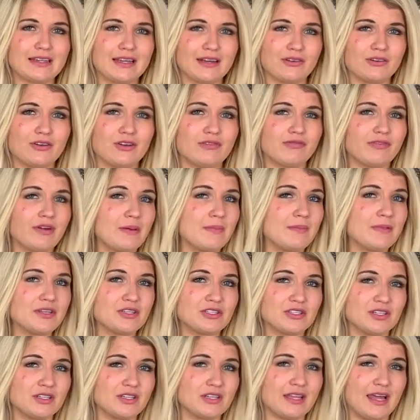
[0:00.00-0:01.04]
I don't know if I
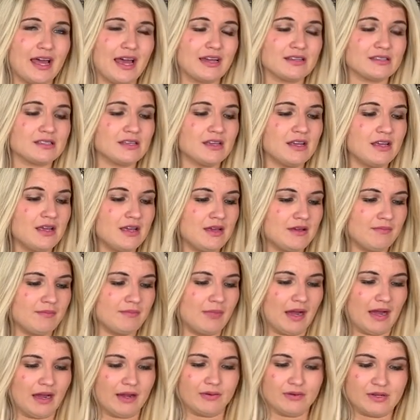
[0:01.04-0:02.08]
mentioned that,
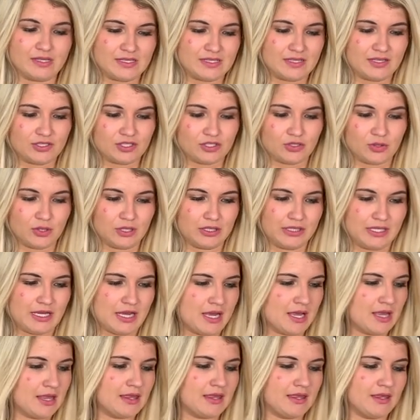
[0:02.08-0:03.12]
but I always get short
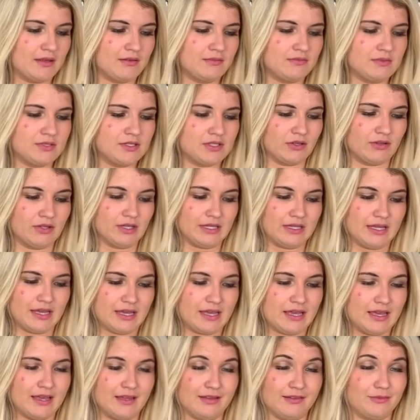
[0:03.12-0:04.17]
length so that they
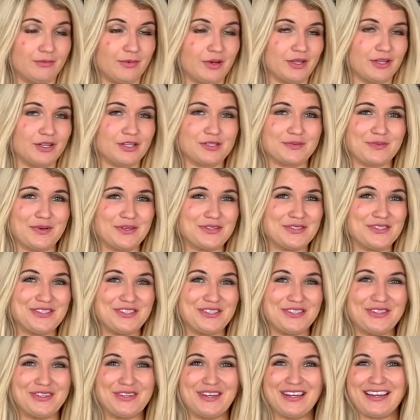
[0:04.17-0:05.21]
hit where they're supposed to.